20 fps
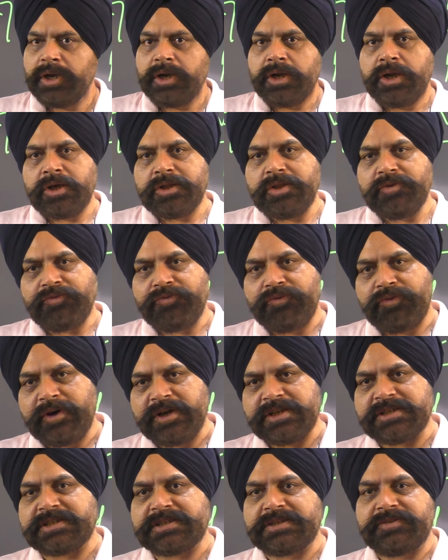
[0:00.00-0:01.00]
Now the
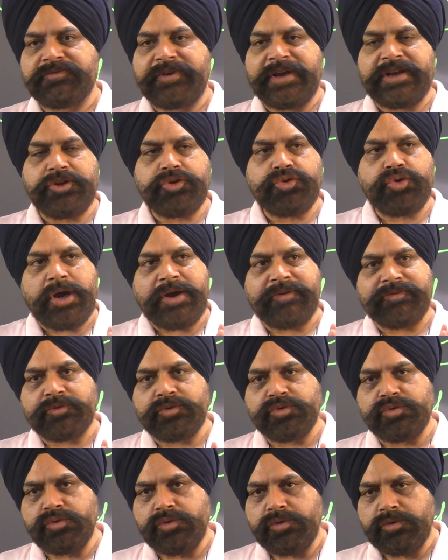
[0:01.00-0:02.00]
first, when you have
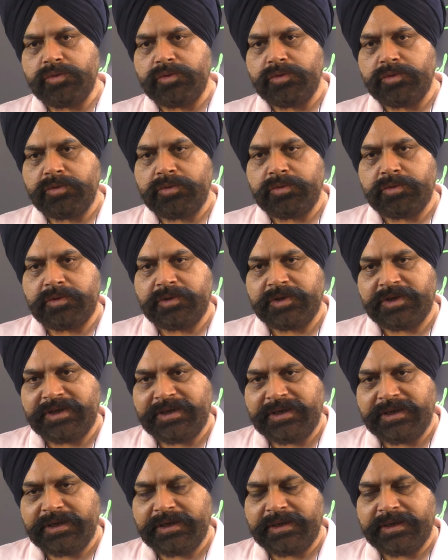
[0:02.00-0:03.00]
to
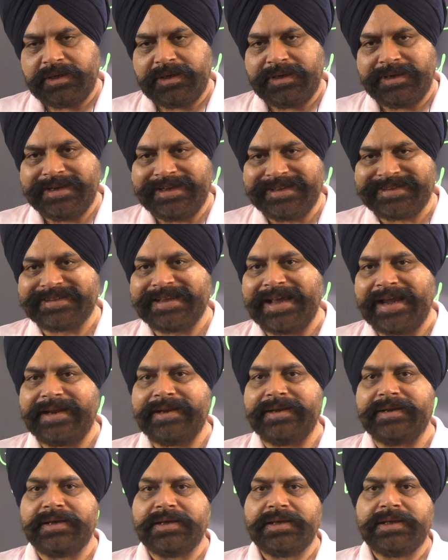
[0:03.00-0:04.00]

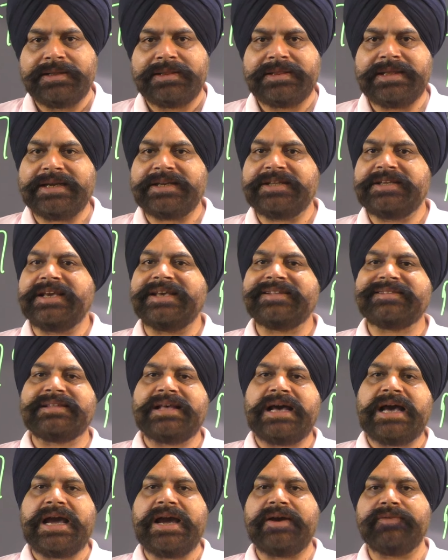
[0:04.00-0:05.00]
decide that yes,
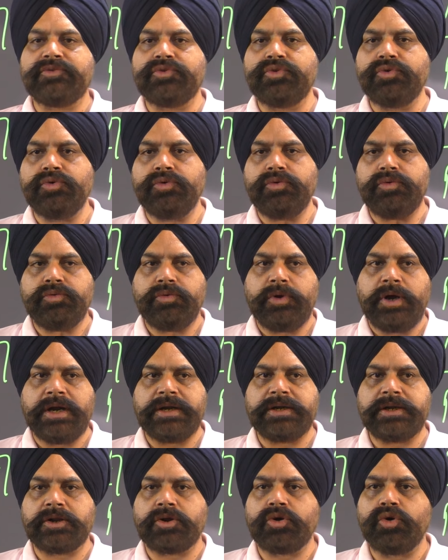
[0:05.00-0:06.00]
I have to
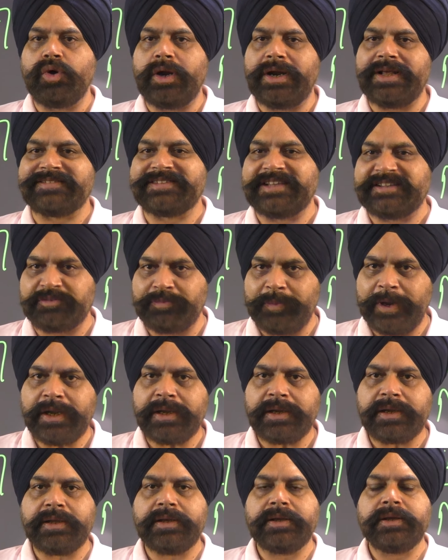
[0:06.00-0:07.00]
undergo an
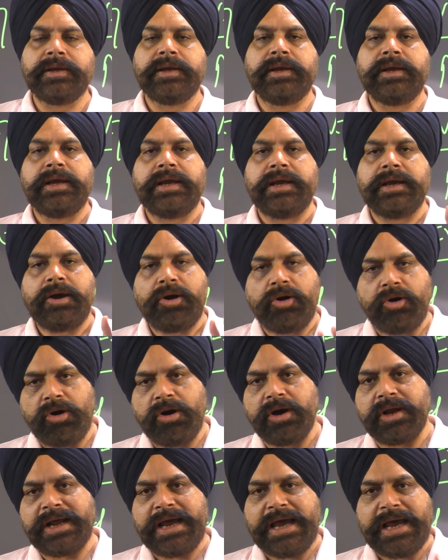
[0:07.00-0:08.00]
assessment,
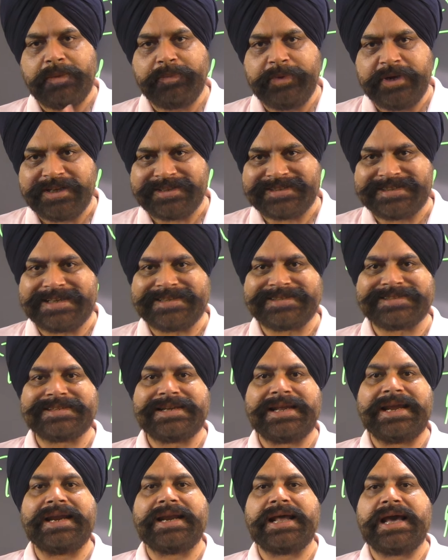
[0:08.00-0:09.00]
or I have been assessed
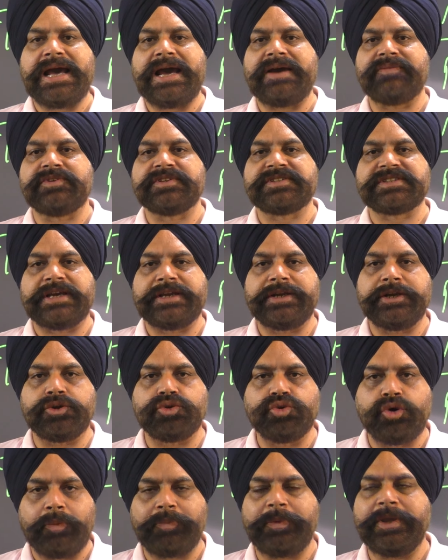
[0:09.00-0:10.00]
and I have decided
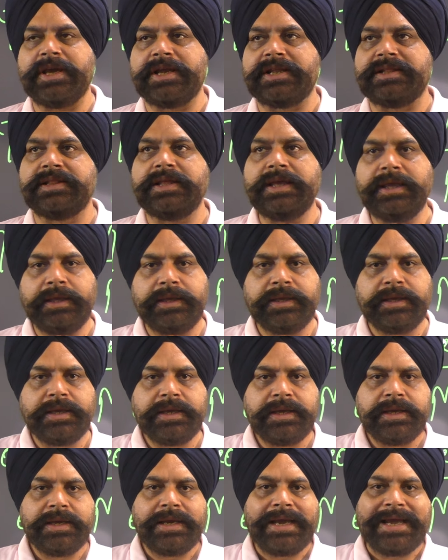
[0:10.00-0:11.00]
to appear in the
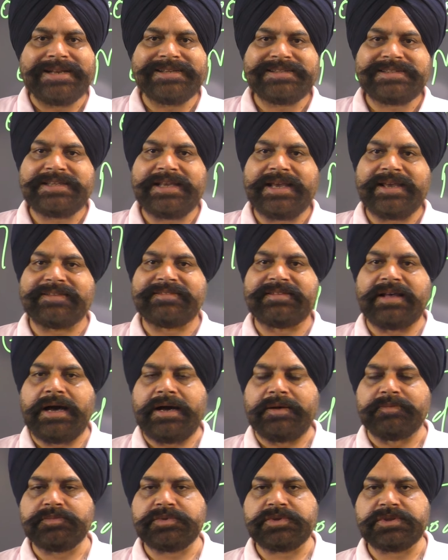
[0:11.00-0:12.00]
NCA
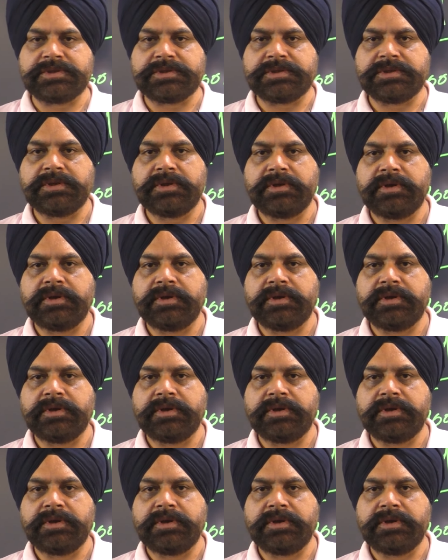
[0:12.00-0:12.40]
exams,